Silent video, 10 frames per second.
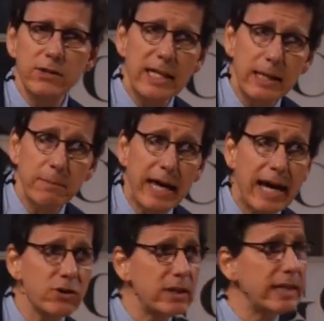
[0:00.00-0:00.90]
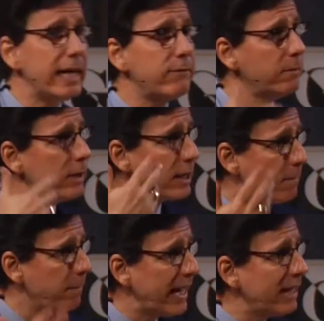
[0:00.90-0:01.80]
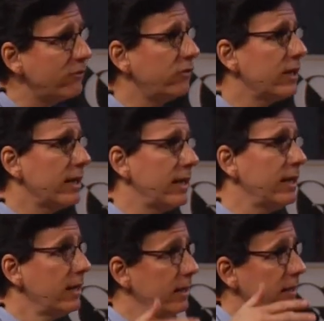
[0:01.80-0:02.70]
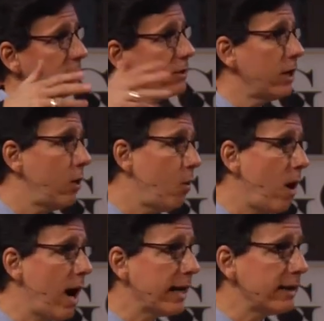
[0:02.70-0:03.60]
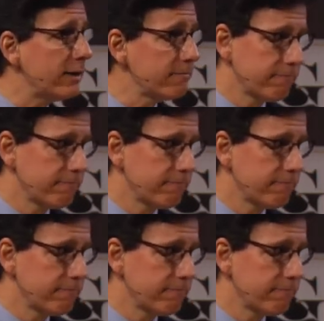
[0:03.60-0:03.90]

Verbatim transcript: deep actually gave him the capacity to go wide.